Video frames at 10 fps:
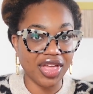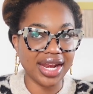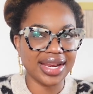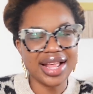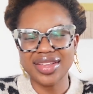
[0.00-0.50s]

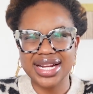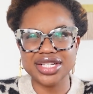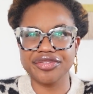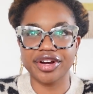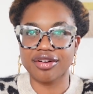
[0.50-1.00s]
not that I
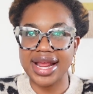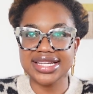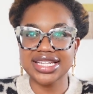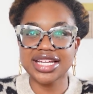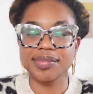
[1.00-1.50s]
took for
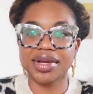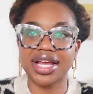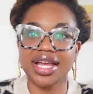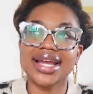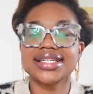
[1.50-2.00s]
granted,
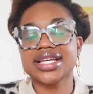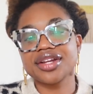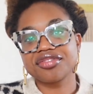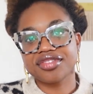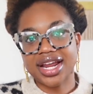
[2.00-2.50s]
but I
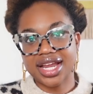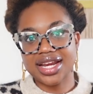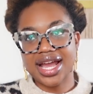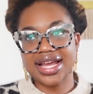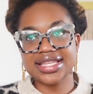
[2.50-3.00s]
didn't
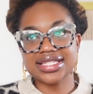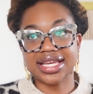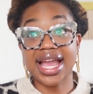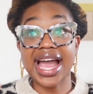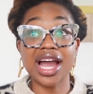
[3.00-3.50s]
recognize
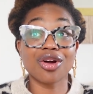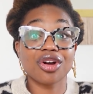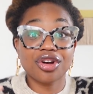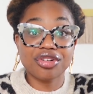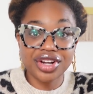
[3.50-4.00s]
how
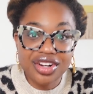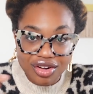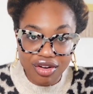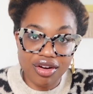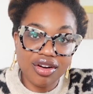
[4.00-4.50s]

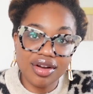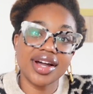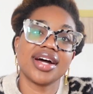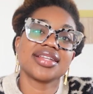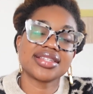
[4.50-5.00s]
critical
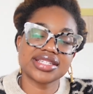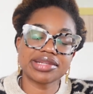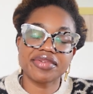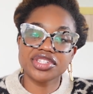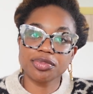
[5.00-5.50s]
a
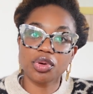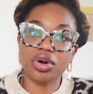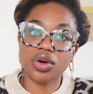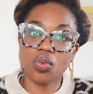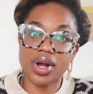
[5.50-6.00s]
system of
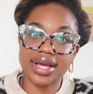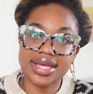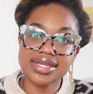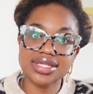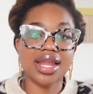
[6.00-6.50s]
support was,